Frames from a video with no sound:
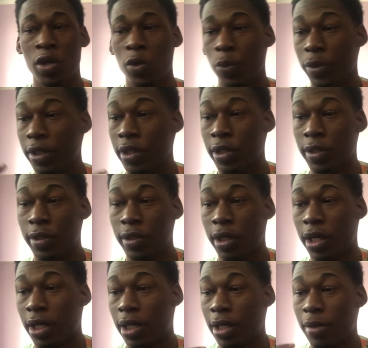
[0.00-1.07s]
we go,
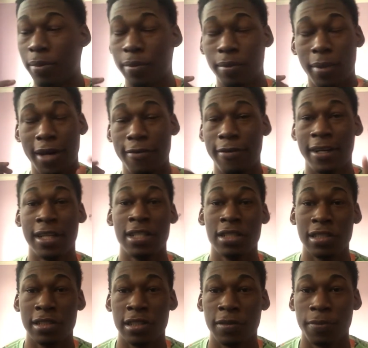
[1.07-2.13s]
my
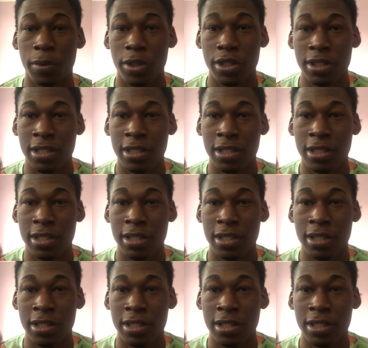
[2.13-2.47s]
financial supporters,